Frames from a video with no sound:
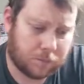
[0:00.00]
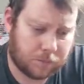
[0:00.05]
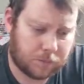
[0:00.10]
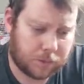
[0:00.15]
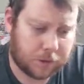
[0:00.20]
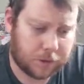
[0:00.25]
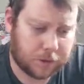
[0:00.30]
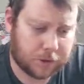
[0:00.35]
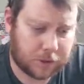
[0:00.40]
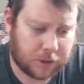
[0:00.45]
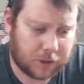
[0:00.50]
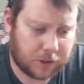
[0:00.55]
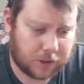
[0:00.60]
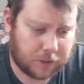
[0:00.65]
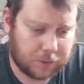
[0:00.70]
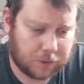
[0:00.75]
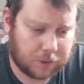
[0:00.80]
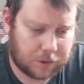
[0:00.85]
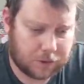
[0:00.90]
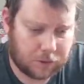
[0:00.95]
good
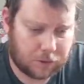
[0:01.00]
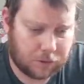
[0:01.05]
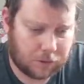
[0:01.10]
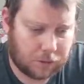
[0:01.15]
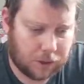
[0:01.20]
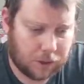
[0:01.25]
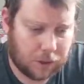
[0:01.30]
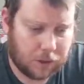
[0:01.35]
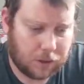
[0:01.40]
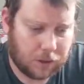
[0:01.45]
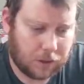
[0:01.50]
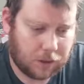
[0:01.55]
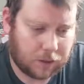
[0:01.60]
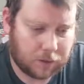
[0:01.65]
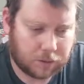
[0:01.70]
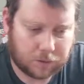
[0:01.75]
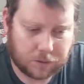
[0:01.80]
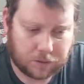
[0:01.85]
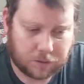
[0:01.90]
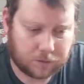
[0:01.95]
shape. So I know
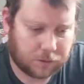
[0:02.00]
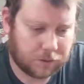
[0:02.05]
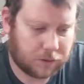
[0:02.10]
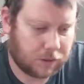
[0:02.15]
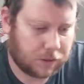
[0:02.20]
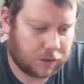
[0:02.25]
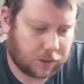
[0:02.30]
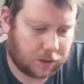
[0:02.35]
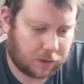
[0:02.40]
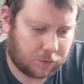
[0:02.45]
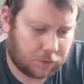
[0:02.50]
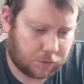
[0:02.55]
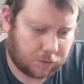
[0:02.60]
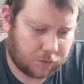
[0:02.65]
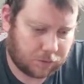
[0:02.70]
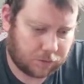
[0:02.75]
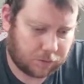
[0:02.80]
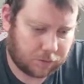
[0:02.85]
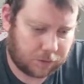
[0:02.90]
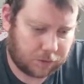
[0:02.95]
those are desirable
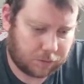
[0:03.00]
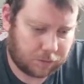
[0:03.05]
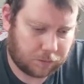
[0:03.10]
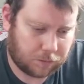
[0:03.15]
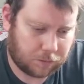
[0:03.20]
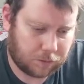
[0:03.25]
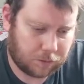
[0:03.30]
for people.